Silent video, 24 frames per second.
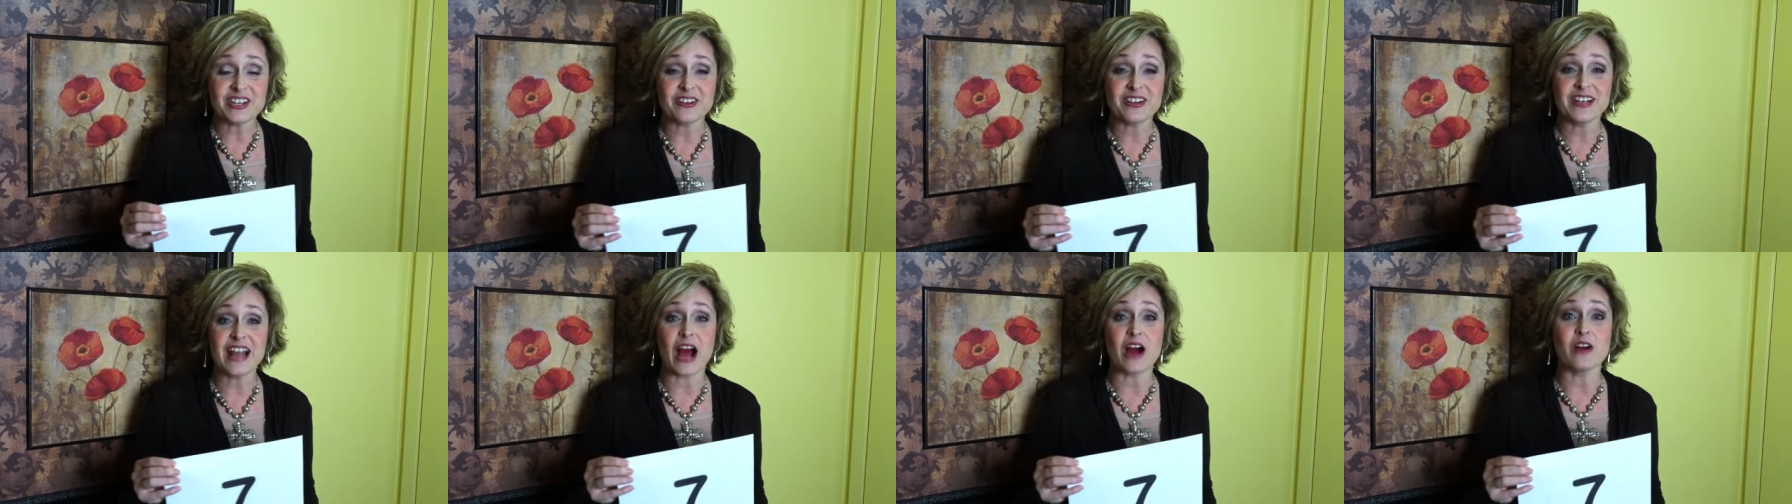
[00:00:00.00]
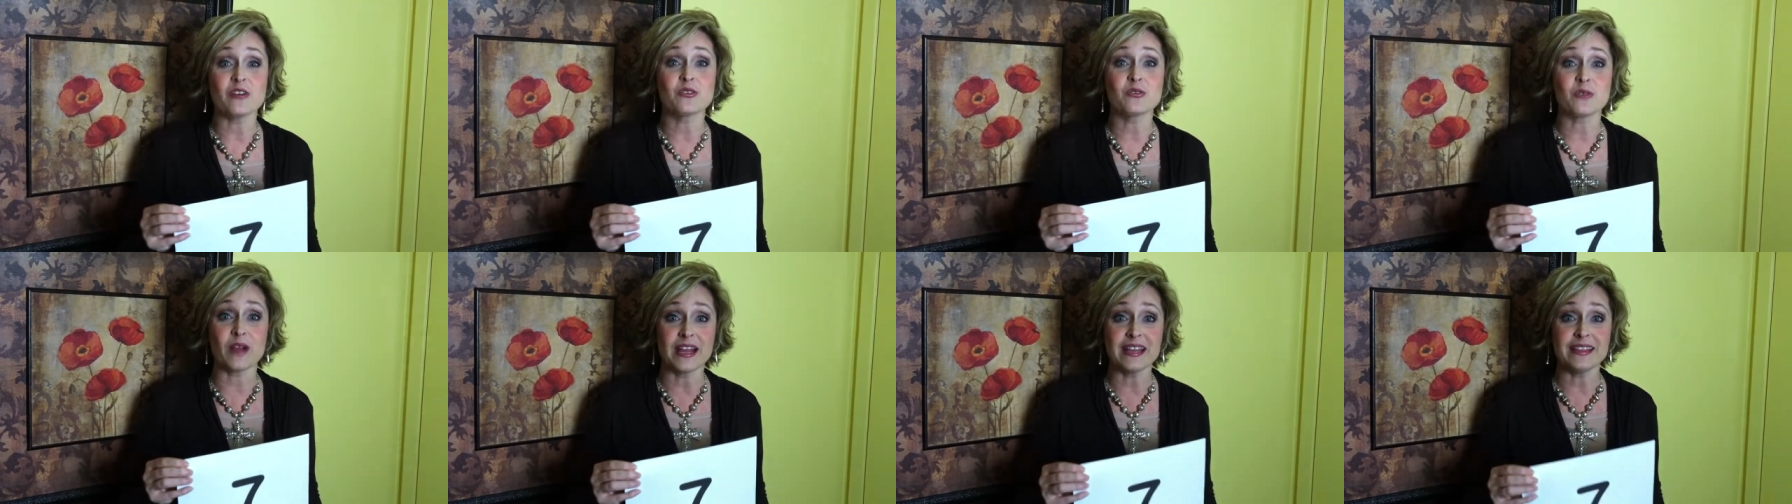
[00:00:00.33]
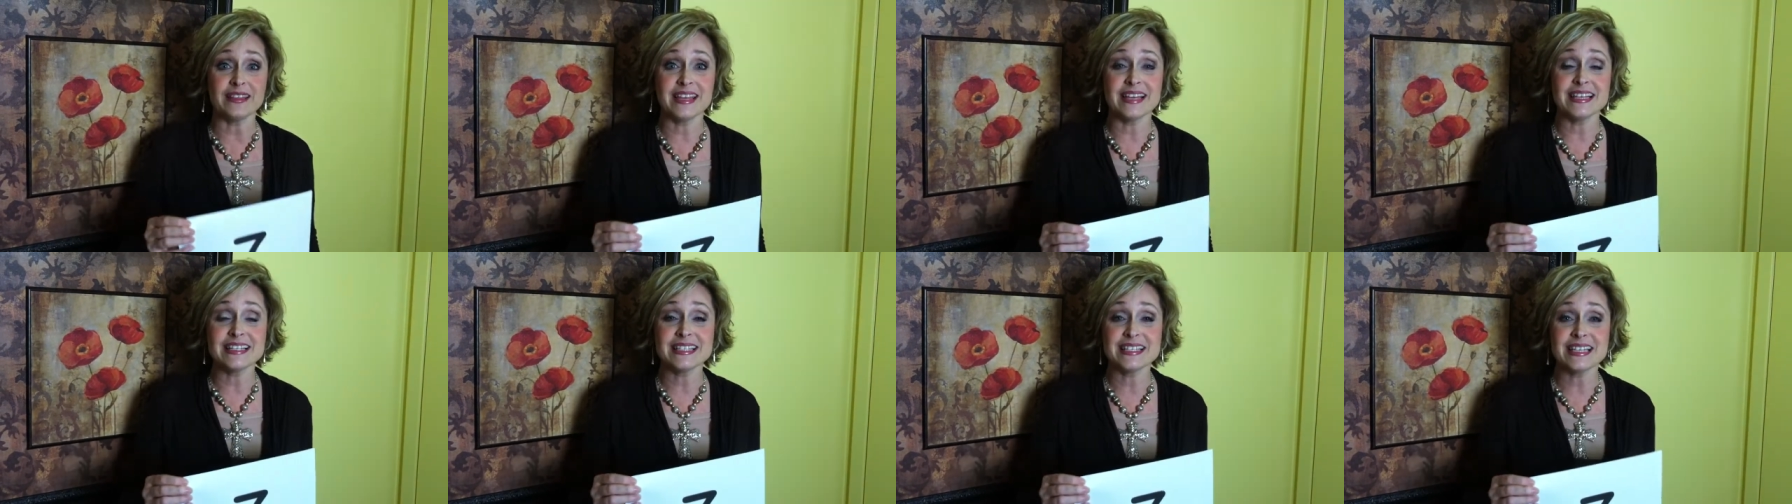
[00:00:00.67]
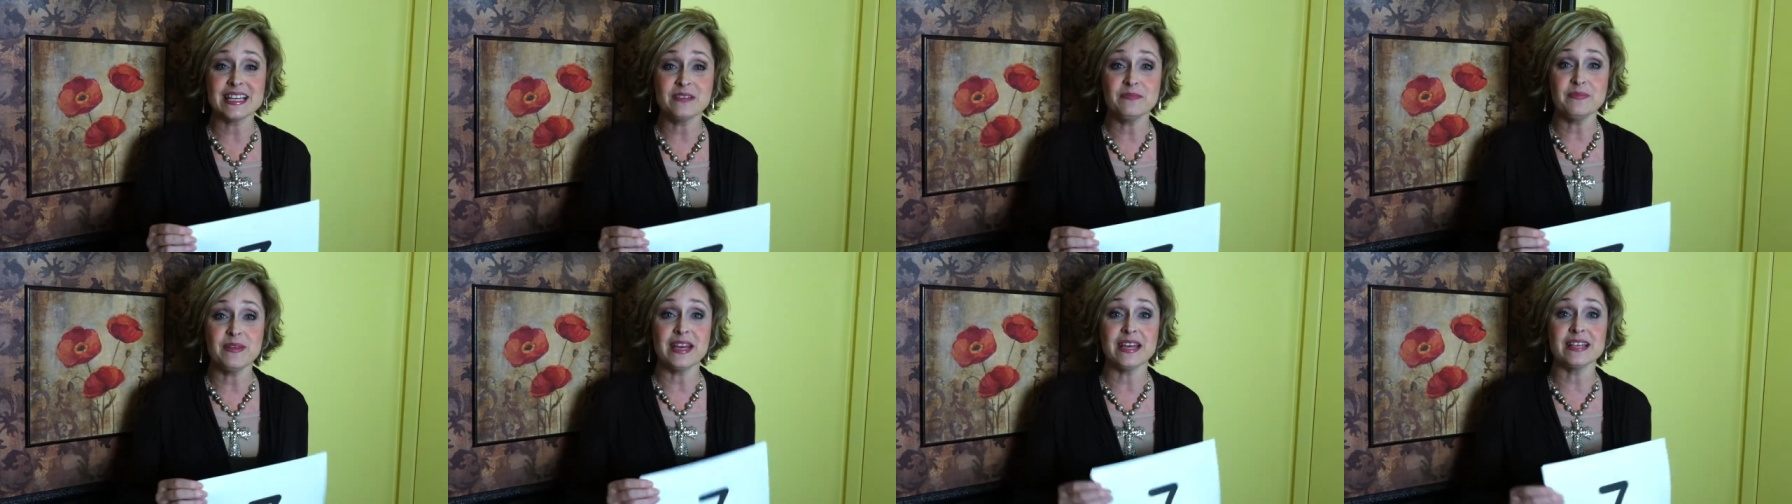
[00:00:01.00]
year and how great things
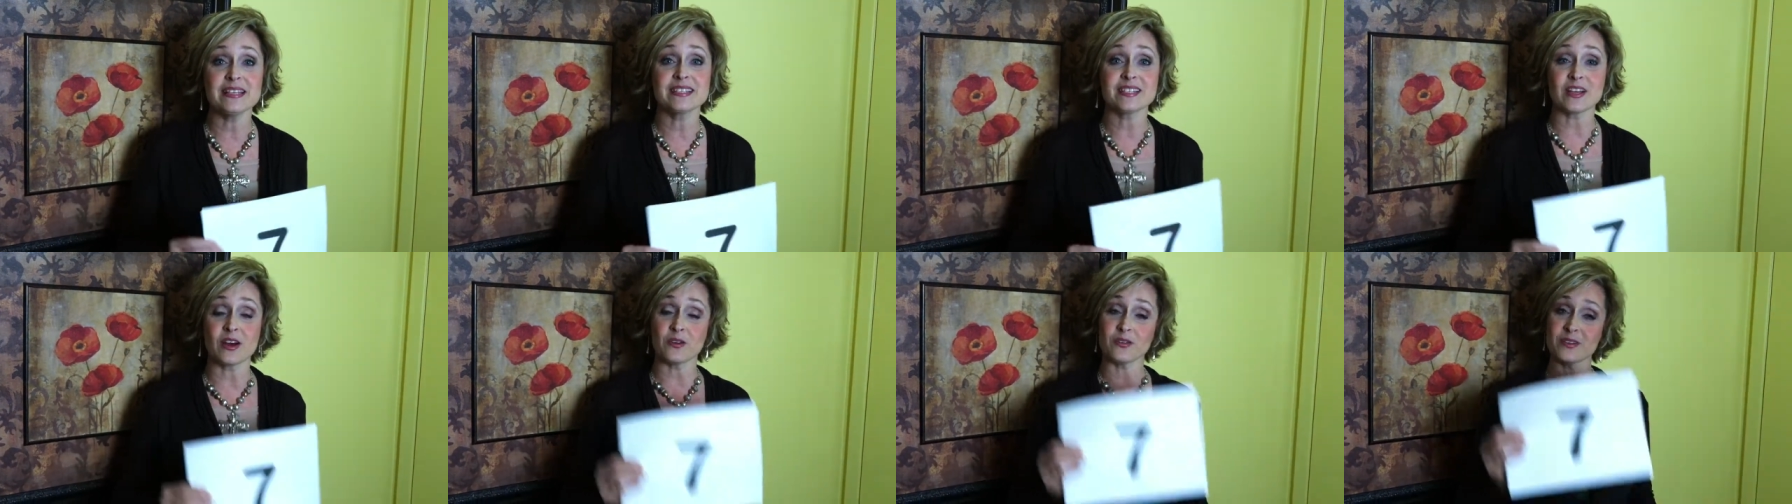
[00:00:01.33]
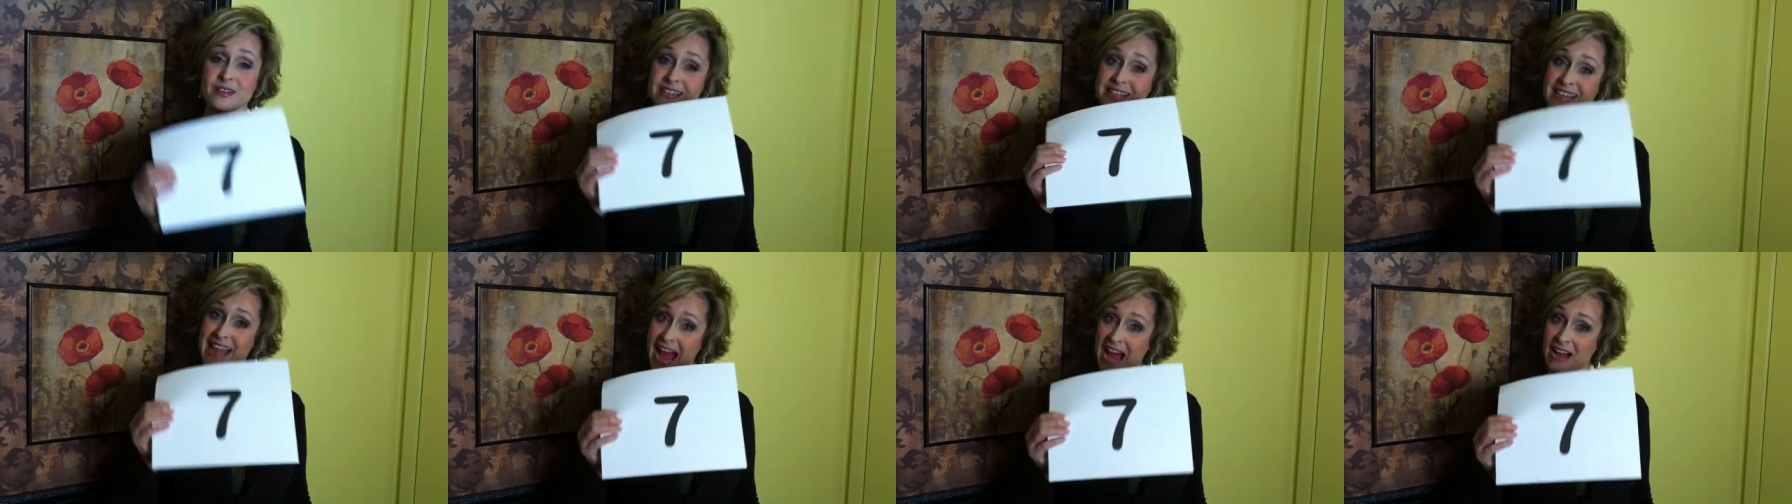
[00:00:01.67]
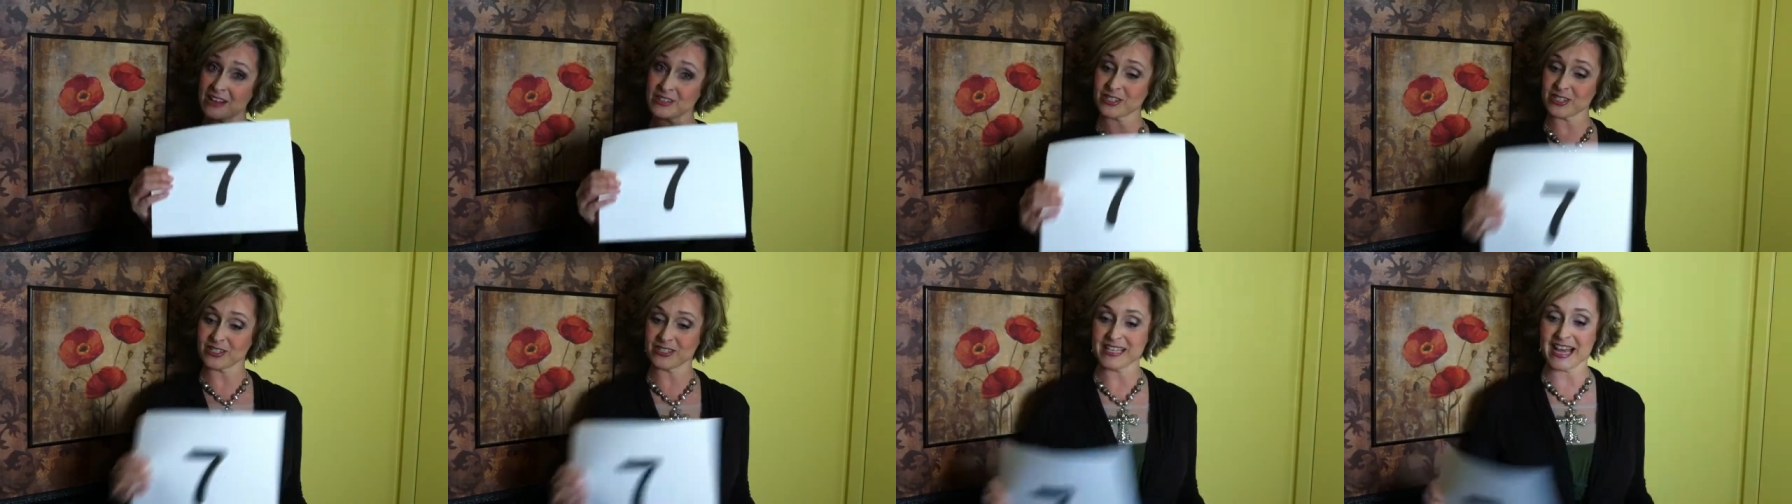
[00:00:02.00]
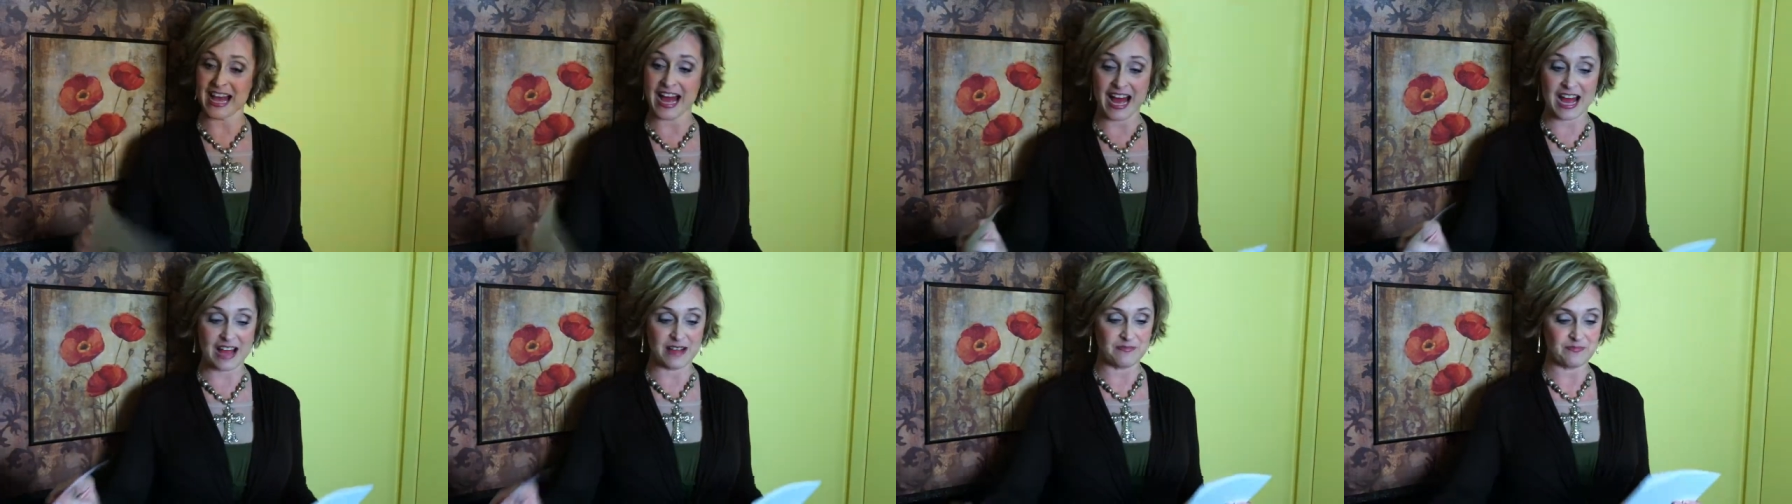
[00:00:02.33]
can be? So now's your
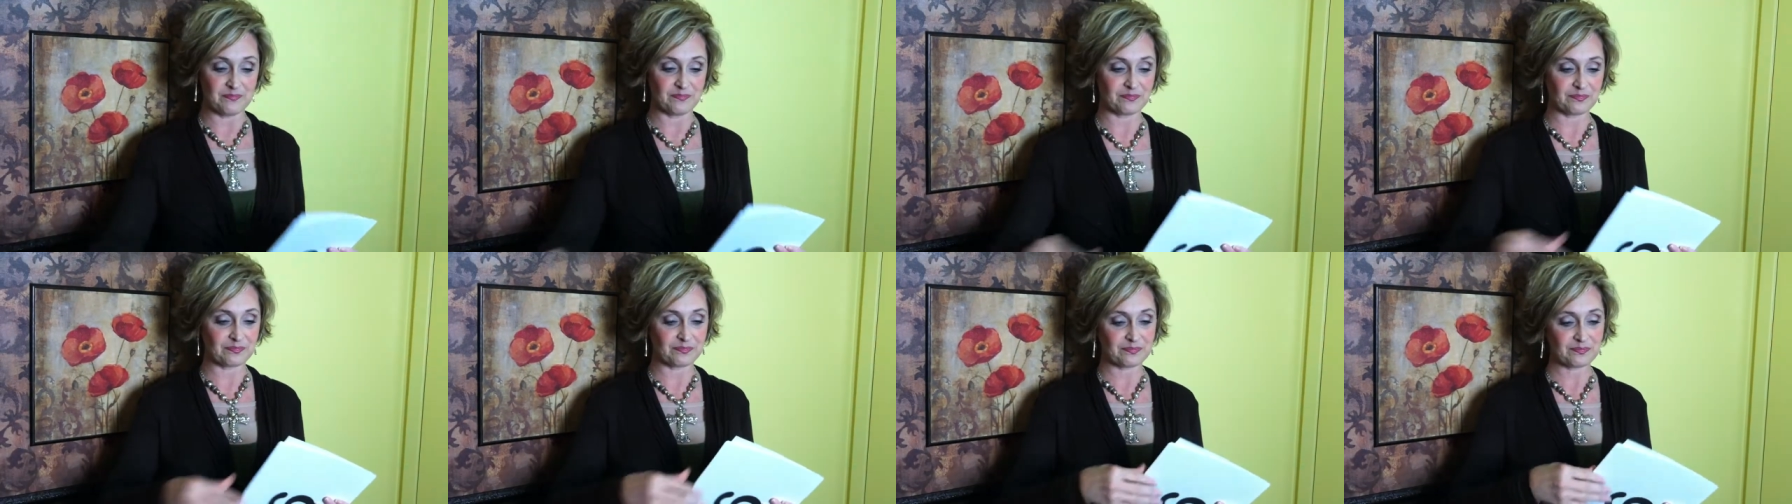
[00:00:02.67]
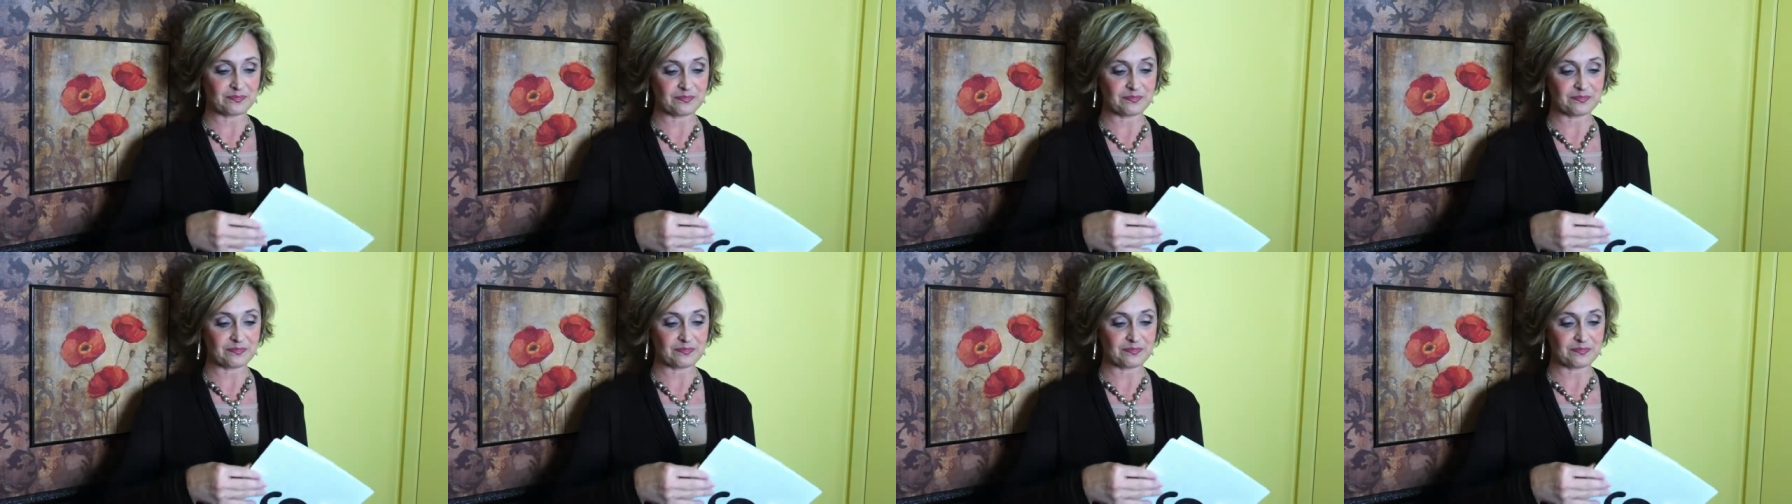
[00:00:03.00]
time.